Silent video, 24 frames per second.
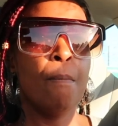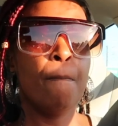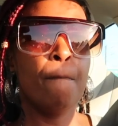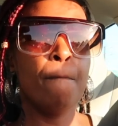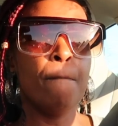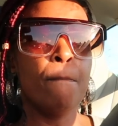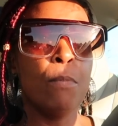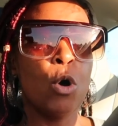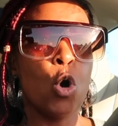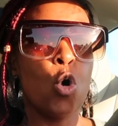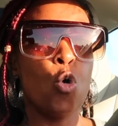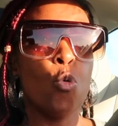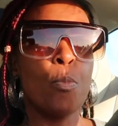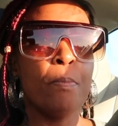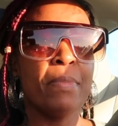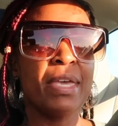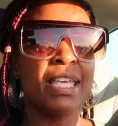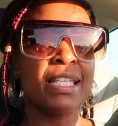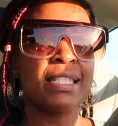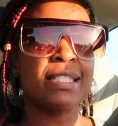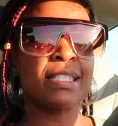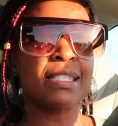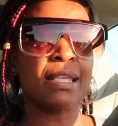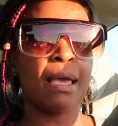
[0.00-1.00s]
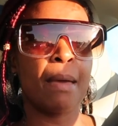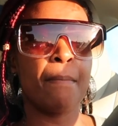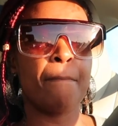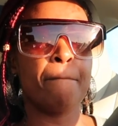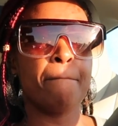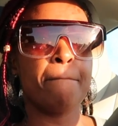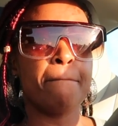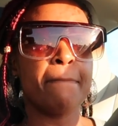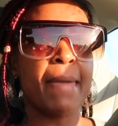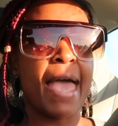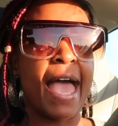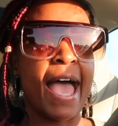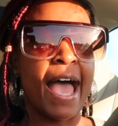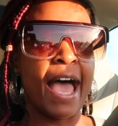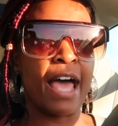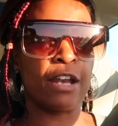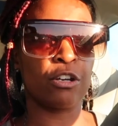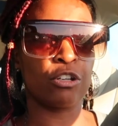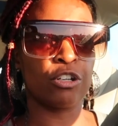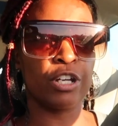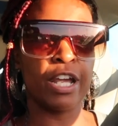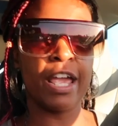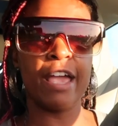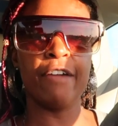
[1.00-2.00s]
moment
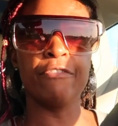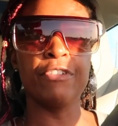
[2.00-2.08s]
matter.